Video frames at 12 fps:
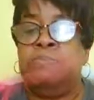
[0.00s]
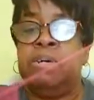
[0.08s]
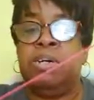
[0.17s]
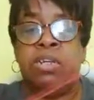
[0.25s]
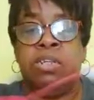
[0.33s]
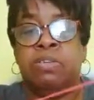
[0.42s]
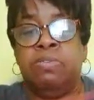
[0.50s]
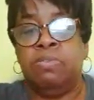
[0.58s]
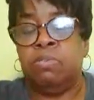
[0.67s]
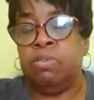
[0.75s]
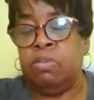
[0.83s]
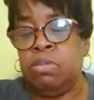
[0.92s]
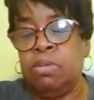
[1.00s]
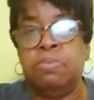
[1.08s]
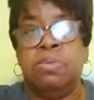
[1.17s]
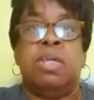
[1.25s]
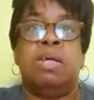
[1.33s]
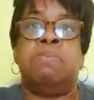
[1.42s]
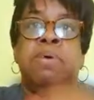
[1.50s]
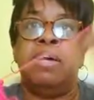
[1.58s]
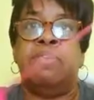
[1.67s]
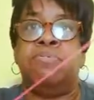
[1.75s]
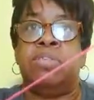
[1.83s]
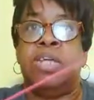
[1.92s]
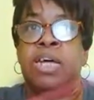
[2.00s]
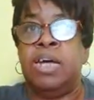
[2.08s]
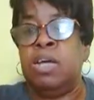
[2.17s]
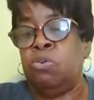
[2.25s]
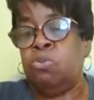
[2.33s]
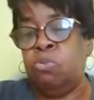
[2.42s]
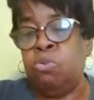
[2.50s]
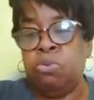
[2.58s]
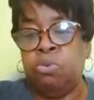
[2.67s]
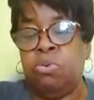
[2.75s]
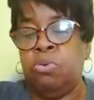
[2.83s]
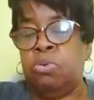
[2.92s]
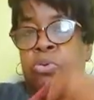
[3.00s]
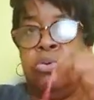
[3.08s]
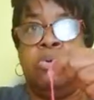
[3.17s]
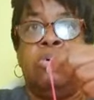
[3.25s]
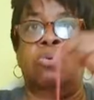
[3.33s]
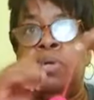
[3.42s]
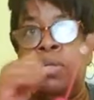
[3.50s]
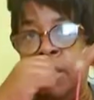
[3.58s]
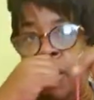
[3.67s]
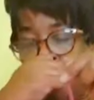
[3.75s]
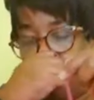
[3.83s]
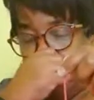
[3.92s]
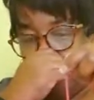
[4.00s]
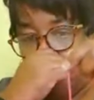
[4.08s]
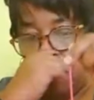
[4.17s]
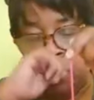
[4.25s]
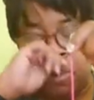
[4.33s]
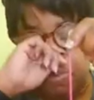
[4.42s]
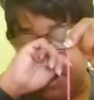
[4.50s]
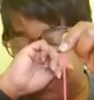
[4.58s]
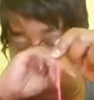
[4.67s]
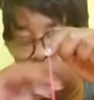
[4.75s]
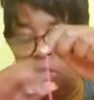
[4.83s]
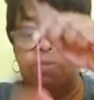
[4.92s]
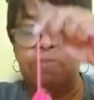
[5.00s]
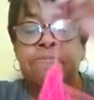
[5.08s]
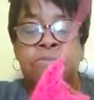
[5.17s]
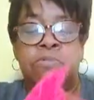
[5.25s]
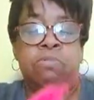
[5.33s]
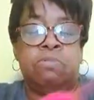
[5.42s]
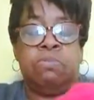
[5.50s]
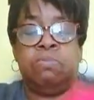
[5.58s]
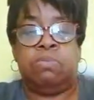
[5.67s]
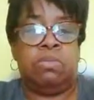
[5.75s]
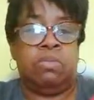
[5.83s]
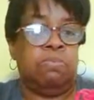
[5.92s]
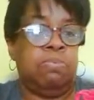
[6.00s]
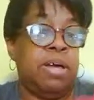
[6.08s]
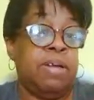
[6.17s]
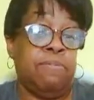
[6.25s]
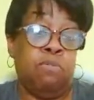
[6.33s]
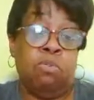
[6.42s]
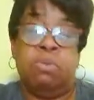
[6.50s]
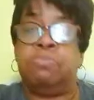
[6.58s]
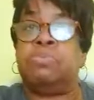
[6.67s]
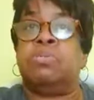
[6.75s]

because of something they may have said or whatnot on some of these platforms.